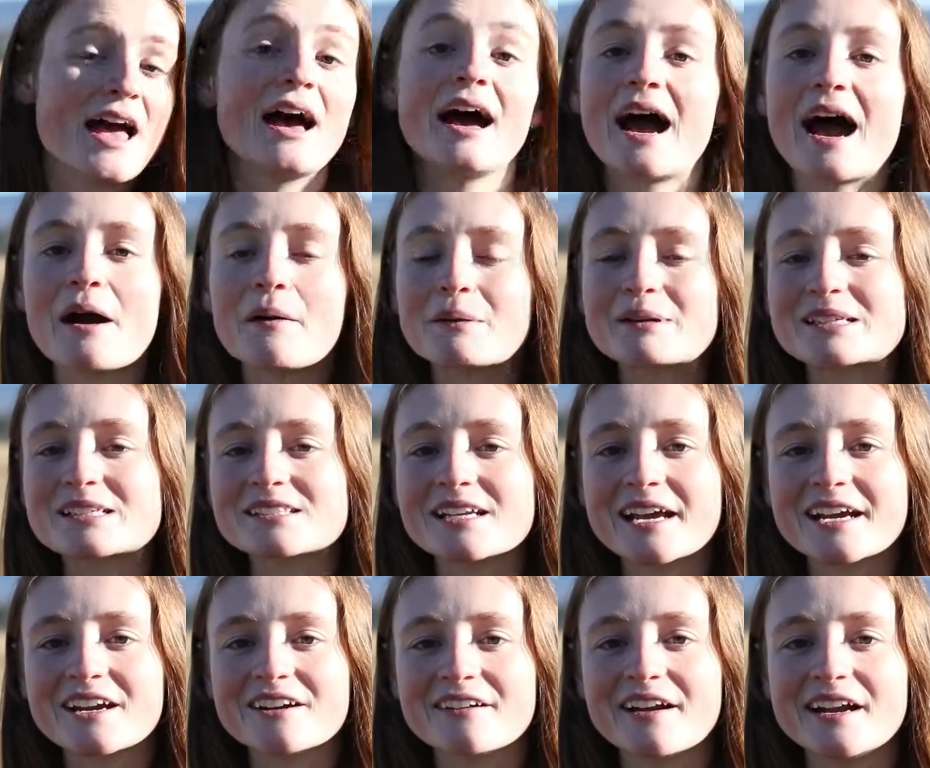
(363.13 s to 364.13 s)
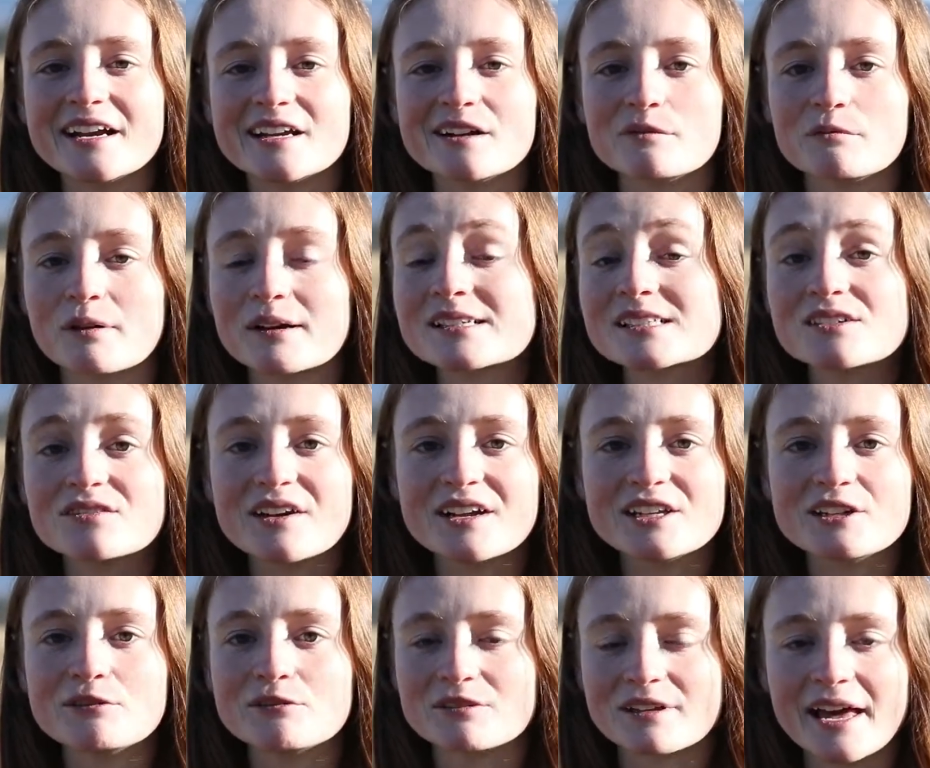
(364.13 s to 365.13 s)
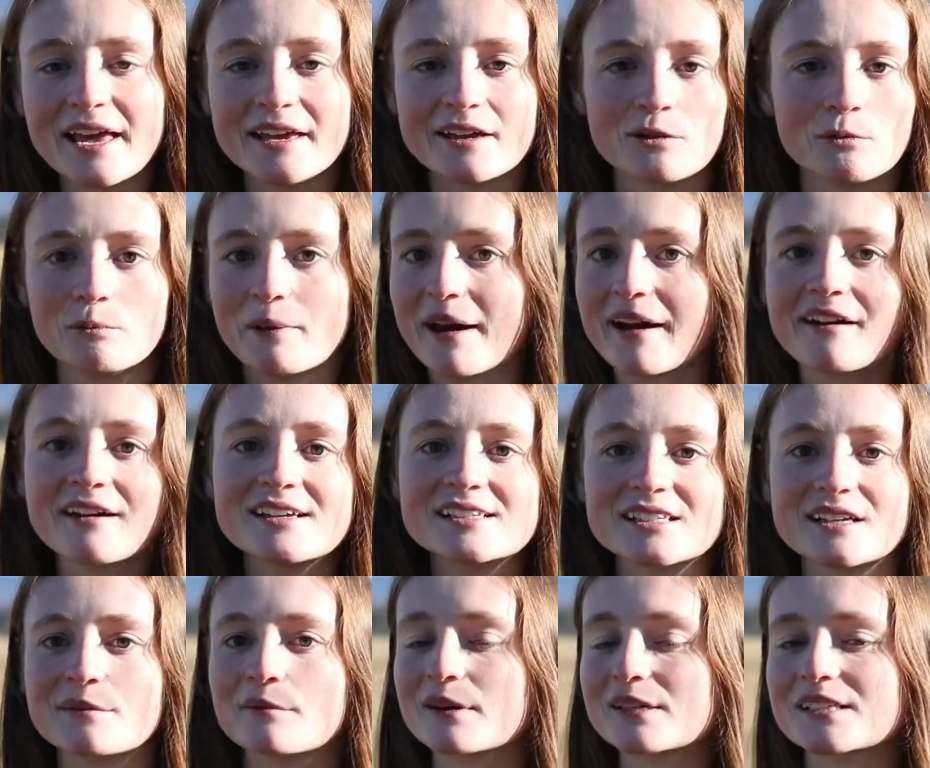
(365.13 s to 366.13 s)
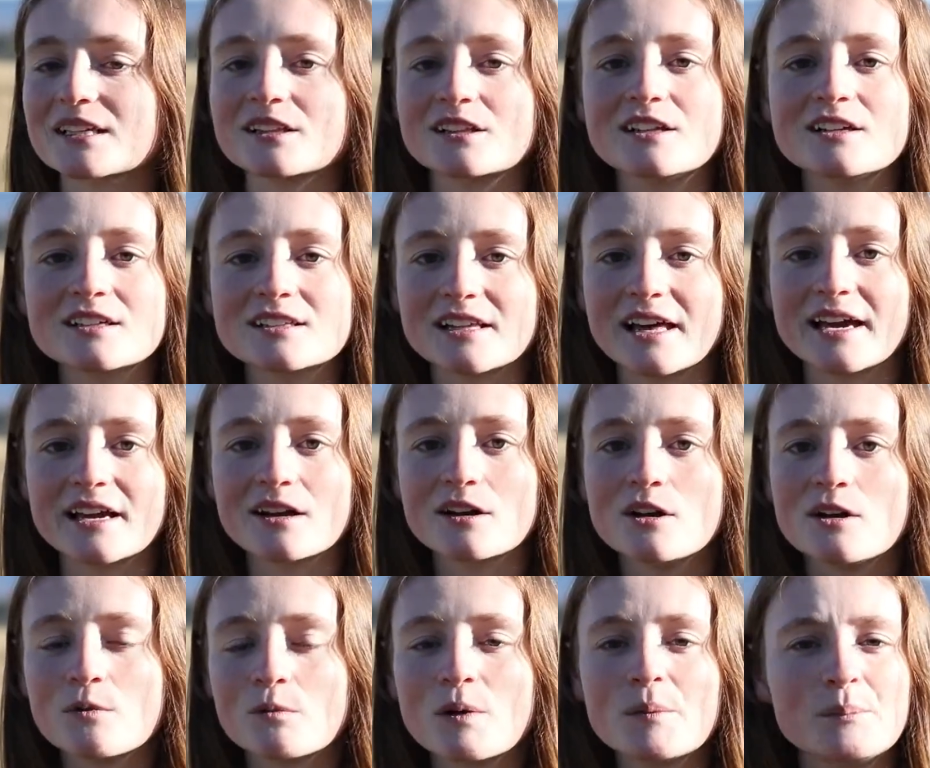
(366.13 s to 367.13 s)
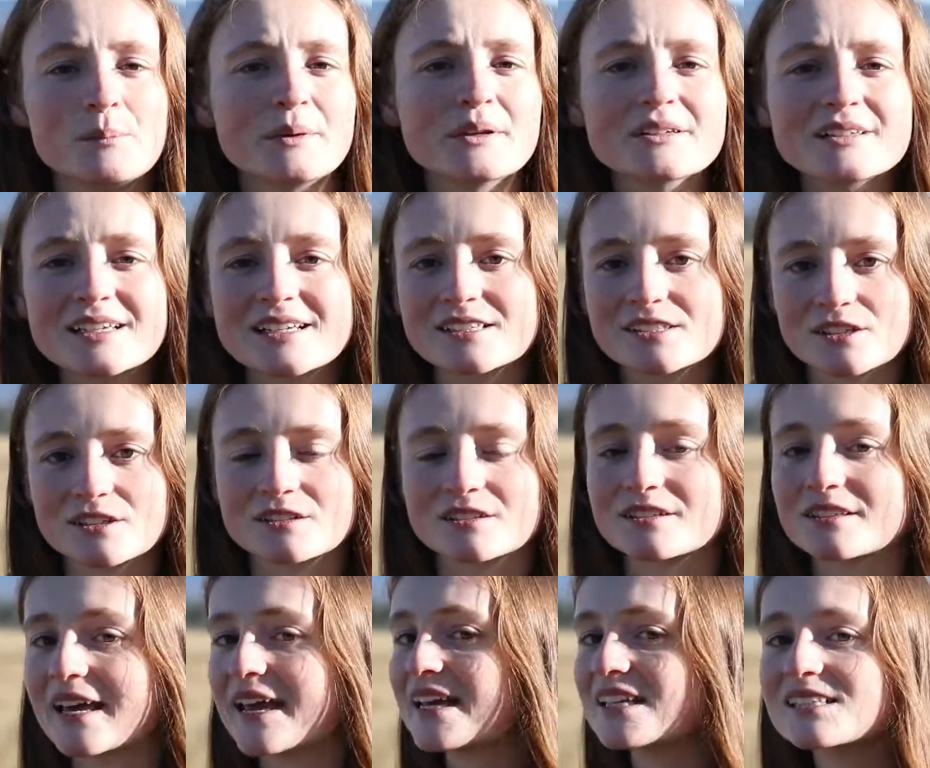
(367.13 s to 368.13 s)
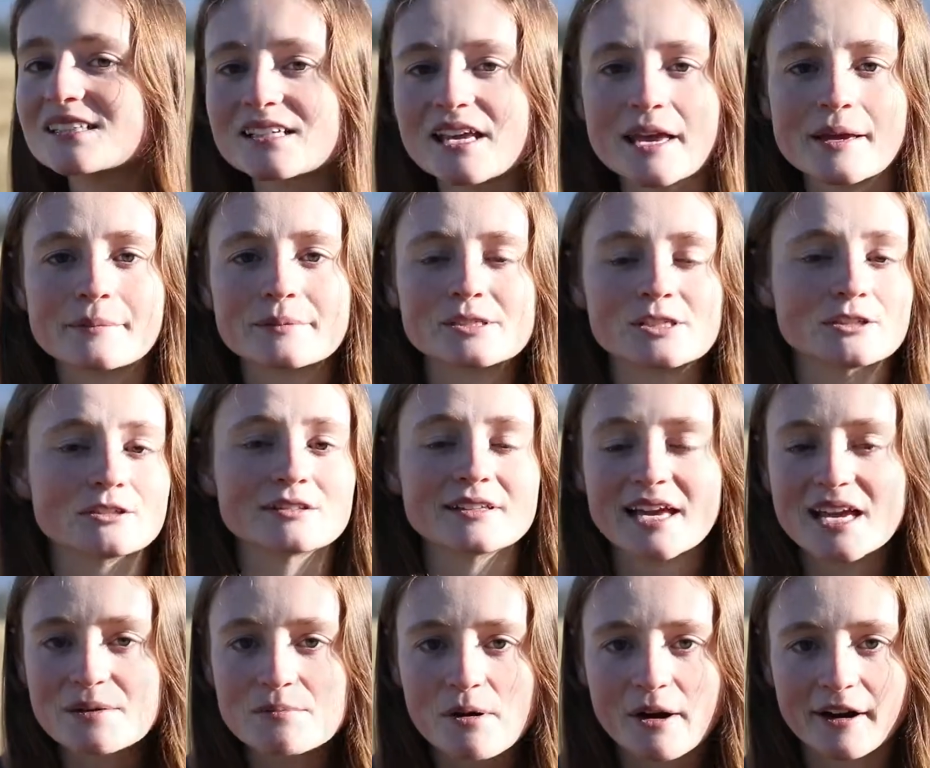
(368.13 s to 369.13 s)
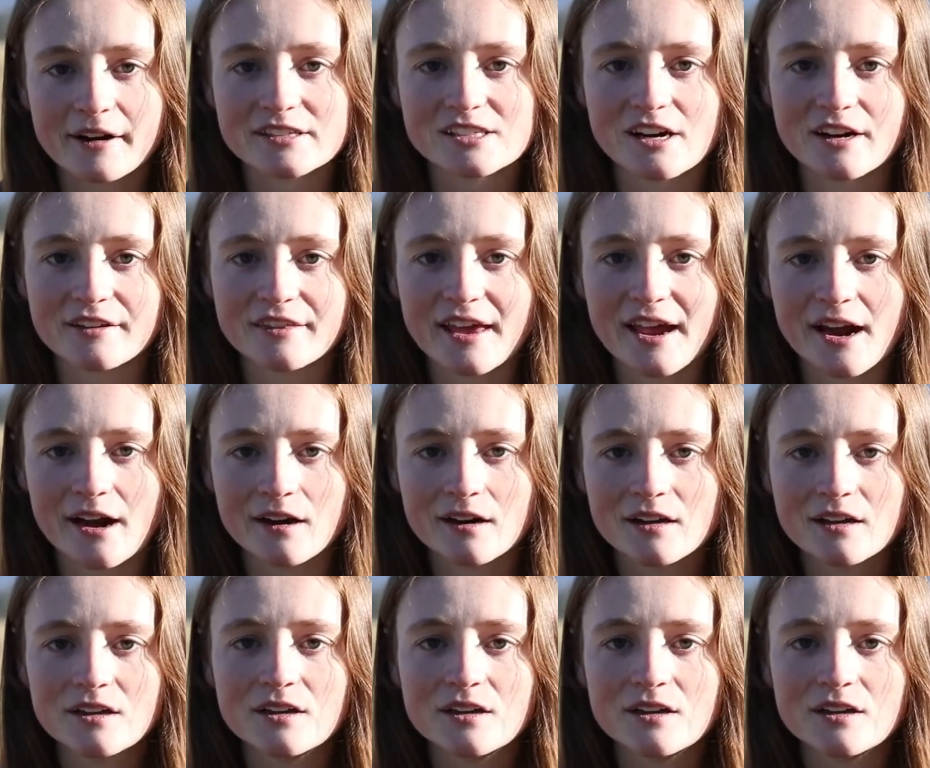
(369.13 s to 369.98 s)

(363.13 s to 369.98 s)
how is it decorated? What is the venue like? Where is it? What does it look like? What buildings or landscapes or landmarks are there?